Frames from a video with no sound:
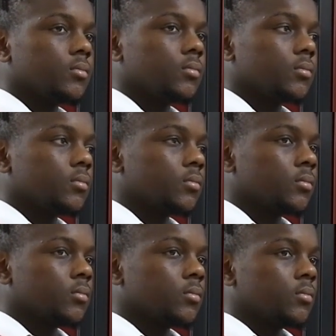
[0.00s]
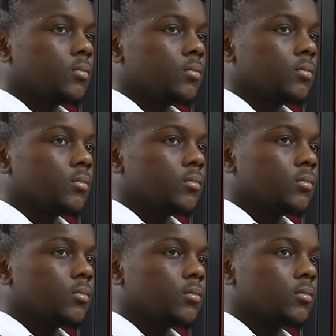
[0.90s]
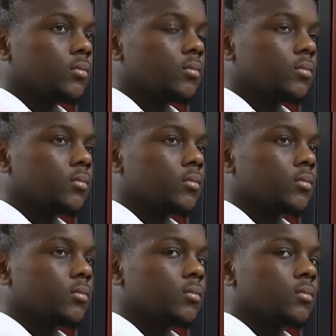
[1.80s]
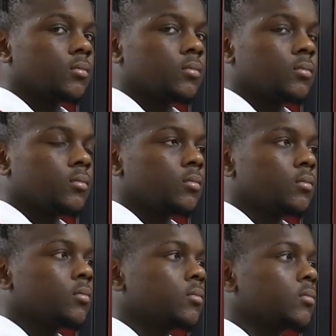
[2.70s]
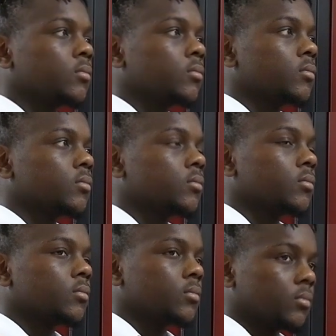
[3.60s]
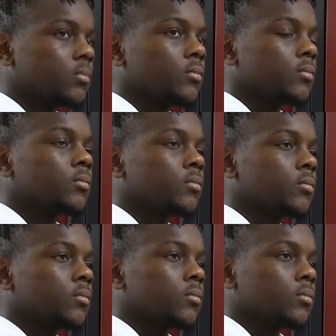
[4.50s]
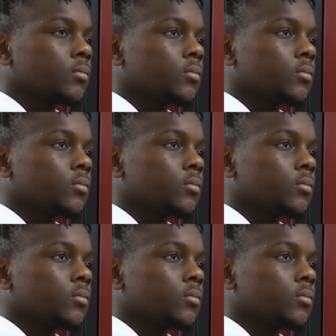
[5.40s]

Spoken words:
(not speaking)